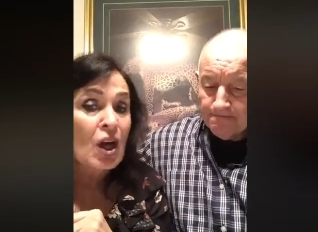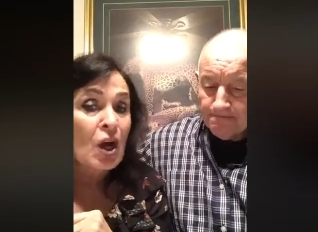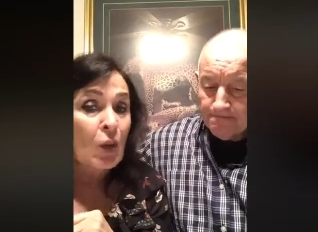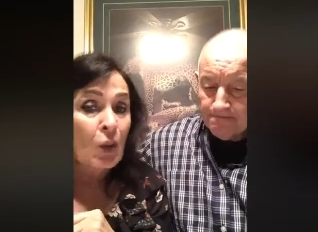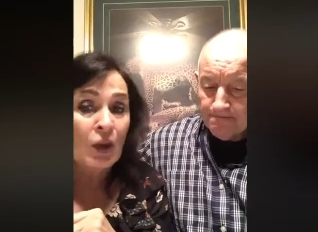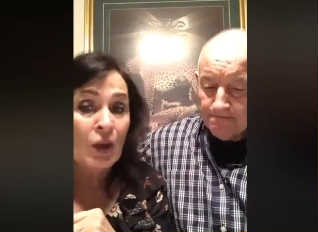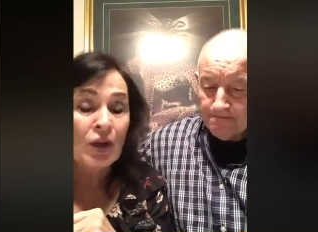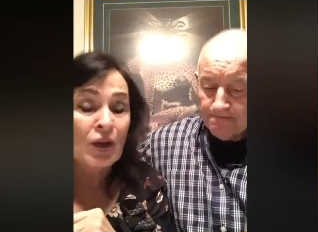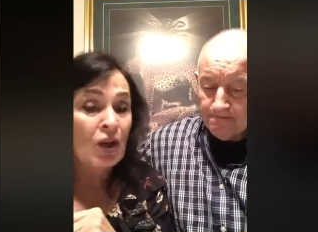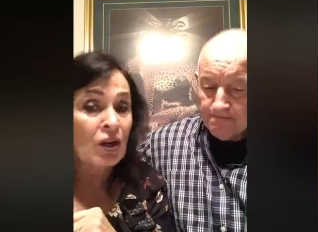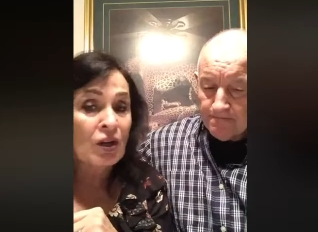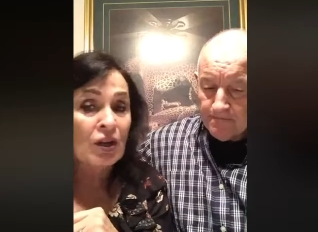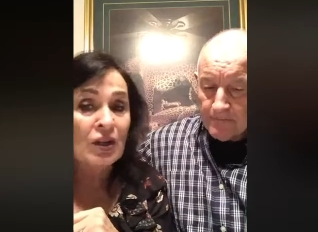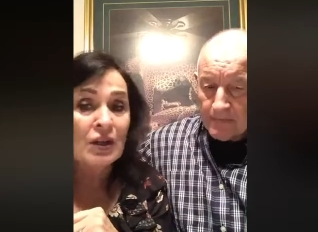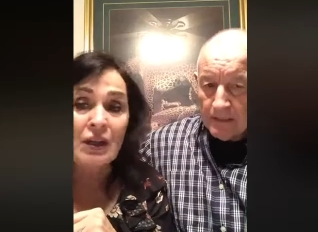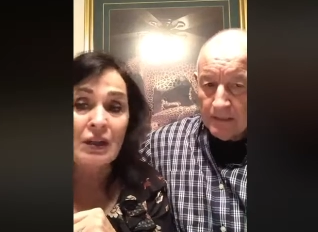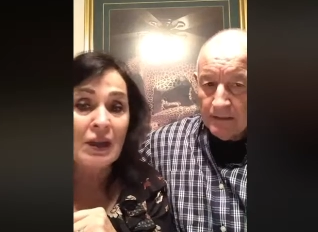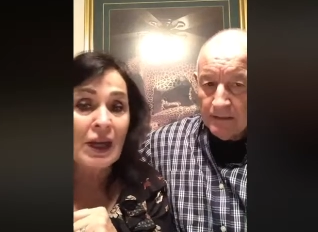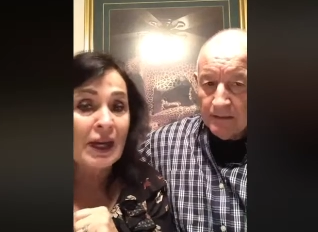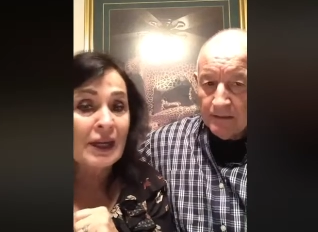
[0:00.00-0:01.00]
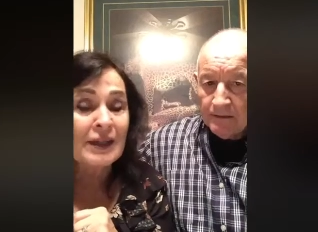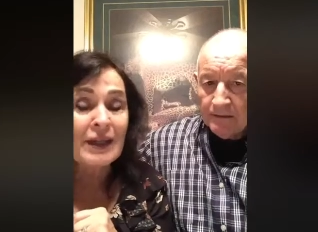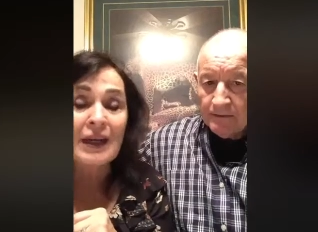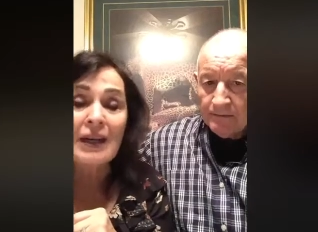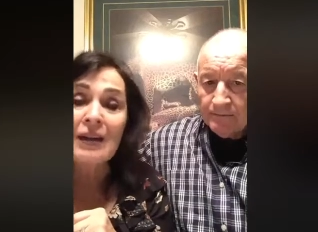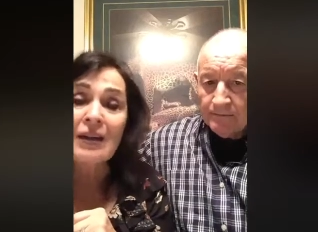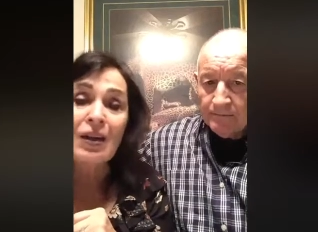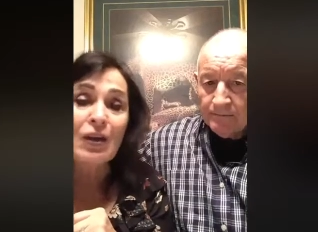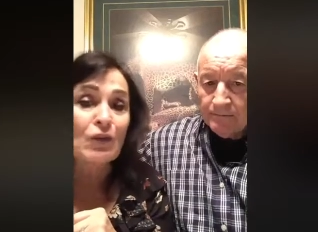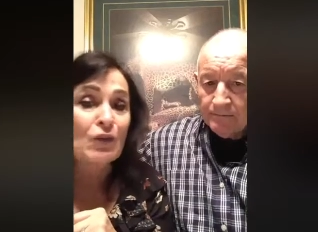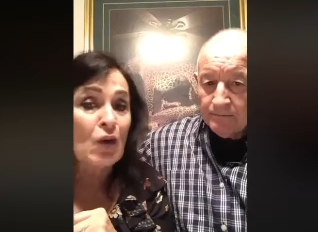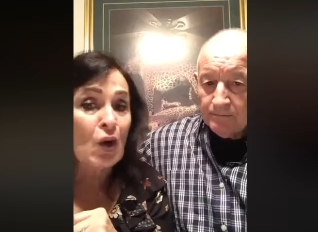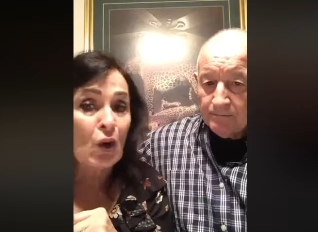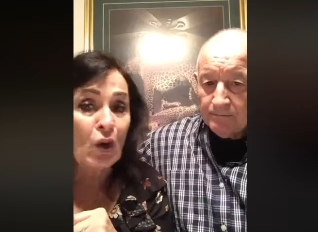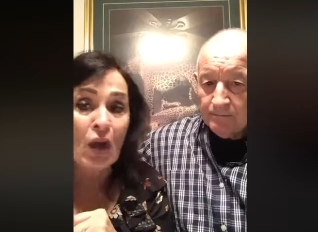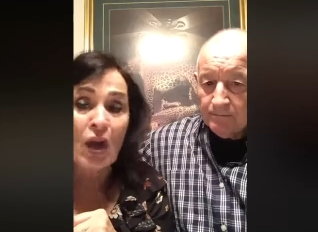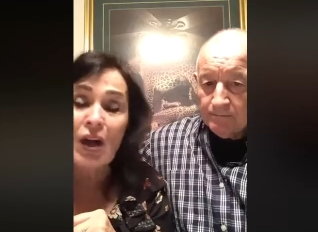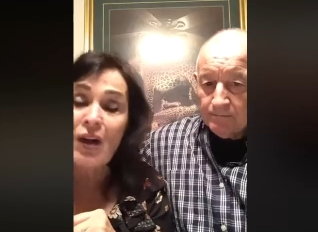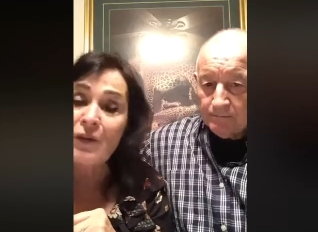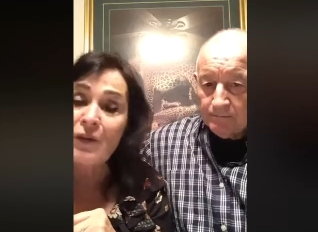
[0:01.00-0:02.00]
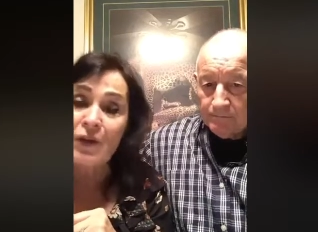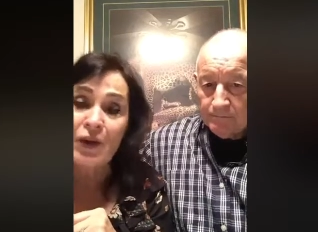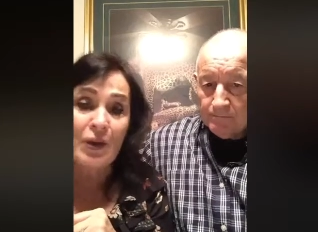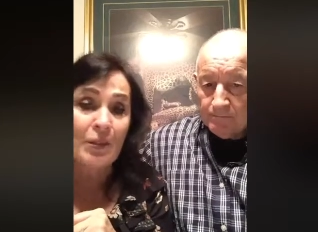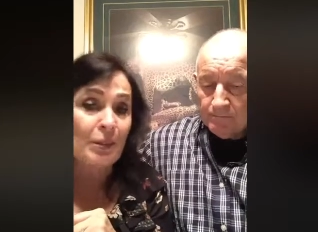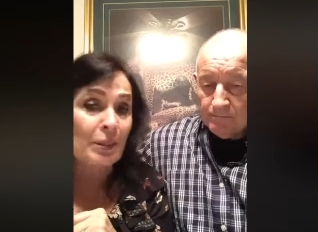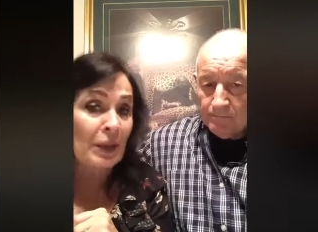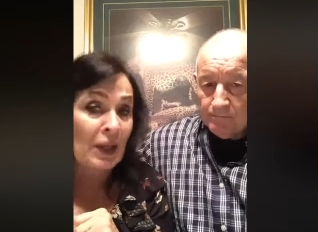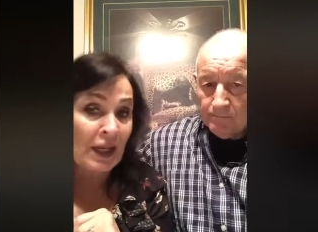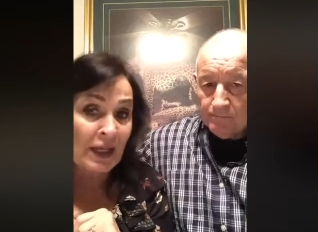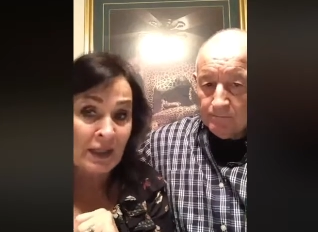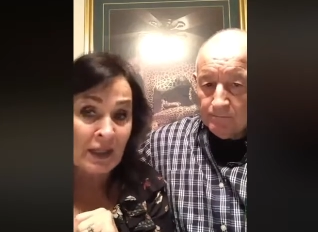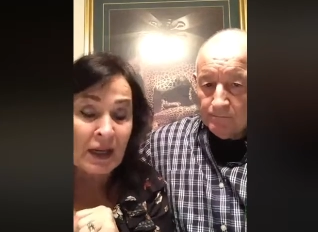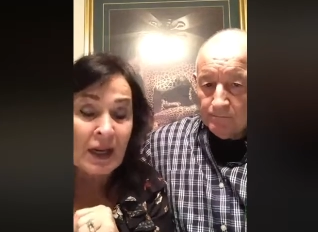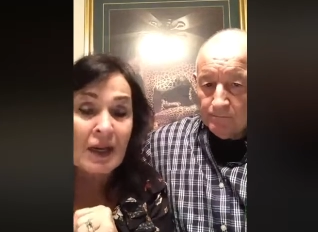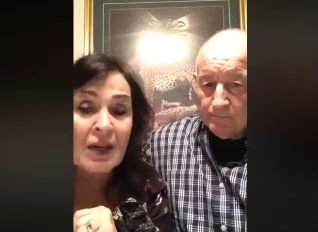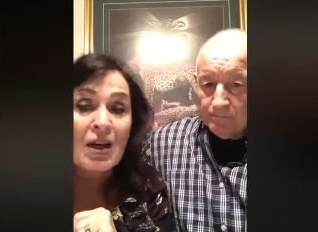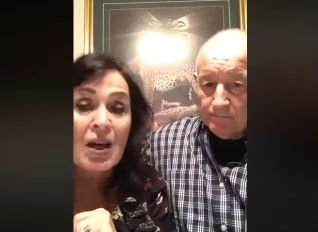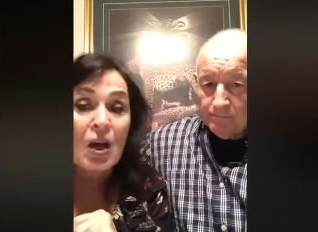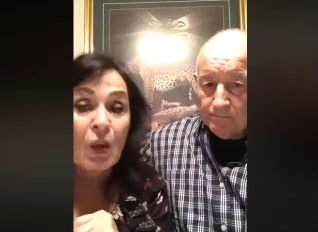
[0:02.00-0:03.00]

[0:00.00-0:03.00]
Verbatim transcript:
Speaker 1: We're not going to lay down and roll over and play dead.